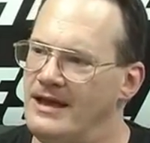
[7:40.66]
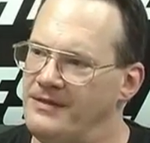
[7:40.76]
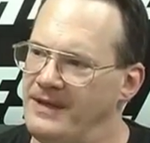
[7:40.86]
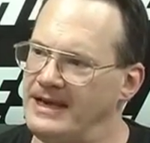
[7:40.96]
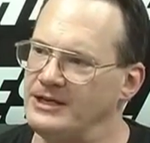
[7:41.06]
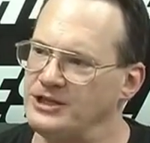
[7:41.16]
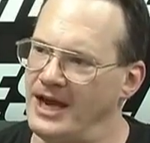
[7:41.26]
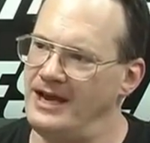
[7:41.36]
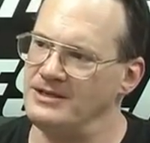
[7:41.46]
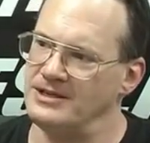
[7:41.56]
they could
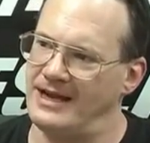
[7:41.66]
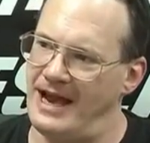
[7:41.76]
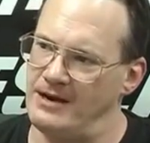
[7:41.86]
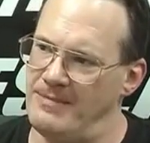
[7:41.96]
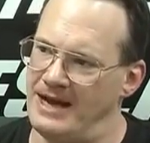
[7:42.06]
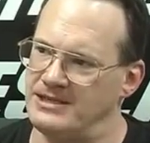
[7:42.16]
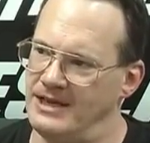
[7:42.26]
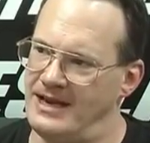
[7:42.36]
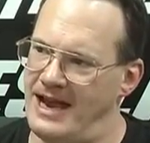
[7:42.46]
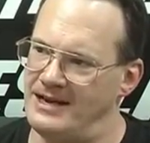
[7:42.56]
change the kind of match
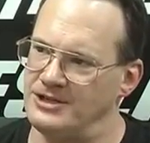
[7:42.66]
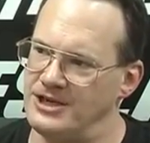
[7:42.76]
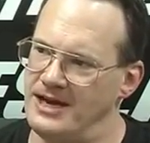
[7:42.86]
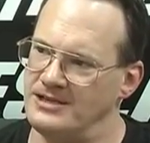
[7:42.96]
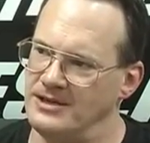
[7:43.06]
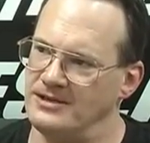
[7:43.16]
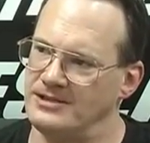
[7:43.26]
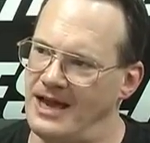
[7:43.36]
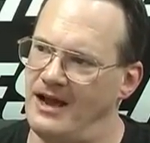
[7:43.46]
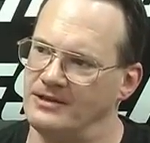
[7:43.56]
they had and change their
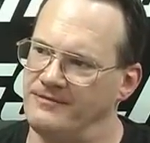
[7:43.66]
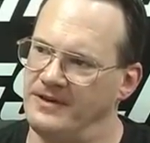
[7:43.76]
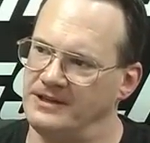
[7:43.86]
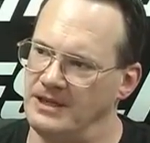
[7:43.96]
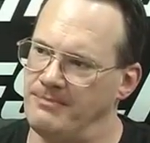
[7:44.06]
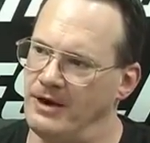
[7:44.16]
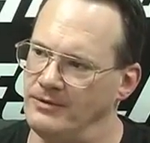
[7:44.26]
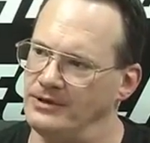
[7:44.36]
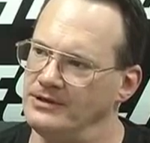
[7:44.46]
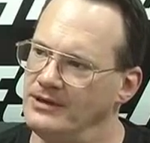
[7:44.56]
style to fit the
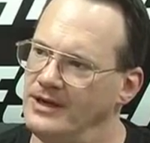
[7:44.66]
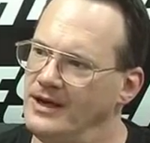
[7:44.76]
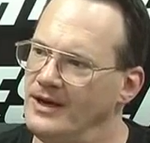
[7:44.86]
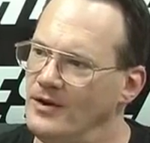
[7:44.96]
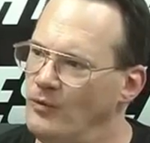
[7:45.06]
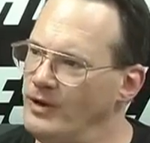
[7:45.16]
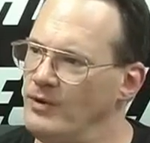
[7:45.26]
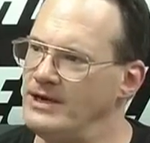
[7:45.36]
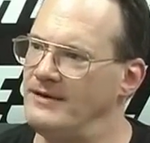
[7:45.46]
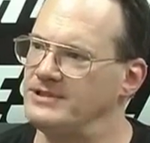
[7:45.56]
opponent. We
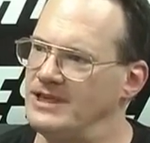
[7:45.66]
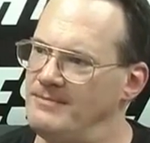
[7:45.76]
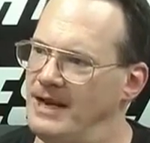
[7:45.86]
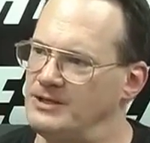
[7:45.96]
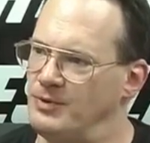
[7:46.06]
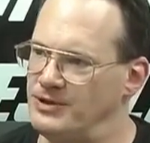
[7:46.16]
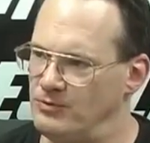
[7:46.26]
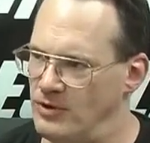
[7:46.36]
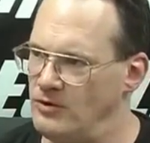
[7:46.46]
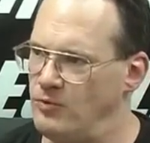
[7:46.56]
wouldn't have the same match with the
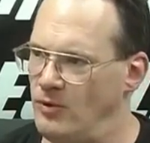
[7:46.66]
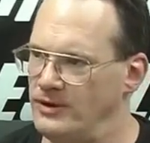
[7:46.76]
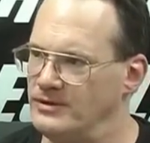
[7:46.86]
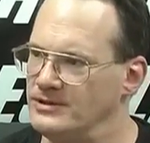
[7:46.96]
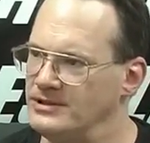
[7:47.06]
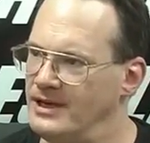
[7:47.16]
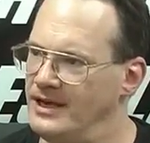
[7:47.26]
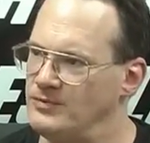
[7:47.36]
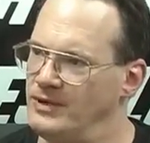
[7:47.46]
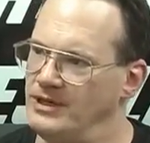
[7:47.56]
Road Warriors
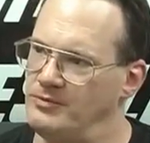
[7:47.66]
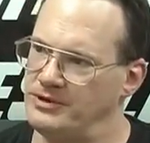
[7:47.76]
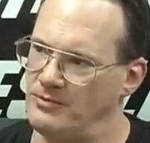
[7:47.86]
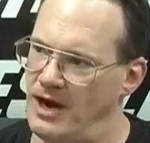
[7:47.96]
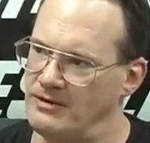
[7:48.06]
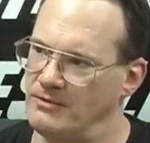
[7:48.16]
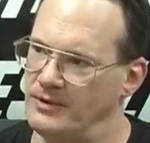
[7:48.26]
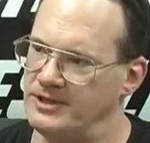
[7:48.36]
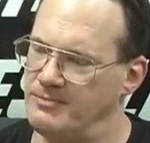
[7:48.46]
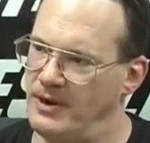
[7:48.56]
as we did with the Rock and Roll
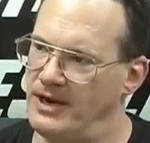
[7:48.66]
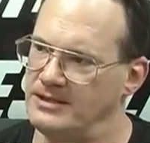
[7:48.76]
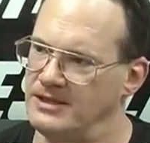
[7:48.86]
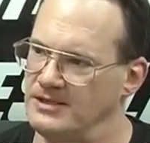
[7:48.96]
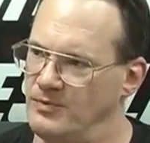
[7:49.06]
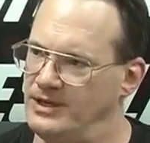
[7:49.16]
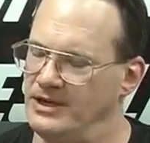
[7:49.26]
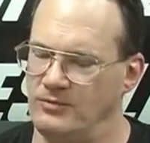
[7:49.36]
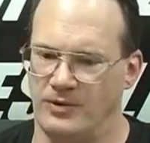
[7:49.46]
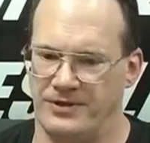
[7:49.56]
Express, as we
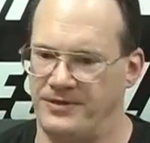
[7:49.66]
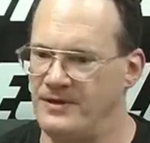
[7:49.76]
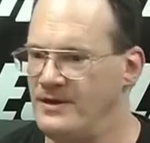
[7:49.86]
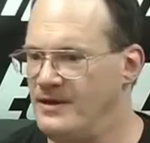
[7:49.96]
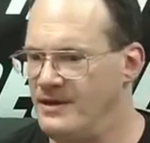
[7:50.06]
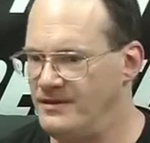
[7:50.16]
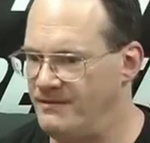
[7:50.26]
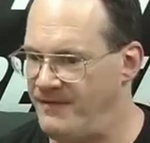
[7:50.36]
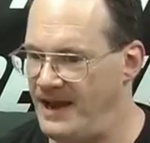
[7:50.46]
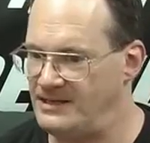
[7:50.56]
did with the
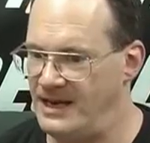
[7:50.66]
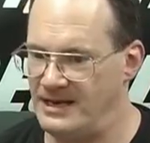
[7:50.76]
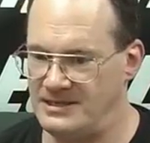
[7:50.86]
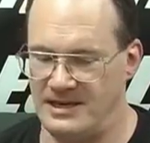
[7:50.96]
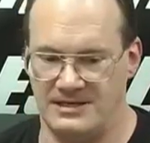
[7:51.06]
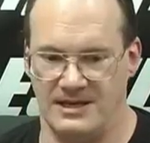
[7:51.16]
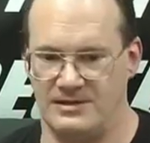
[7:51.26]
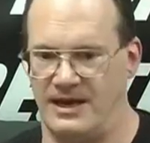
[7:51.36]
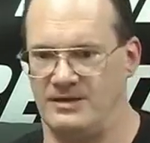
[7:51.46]
Fantastics, as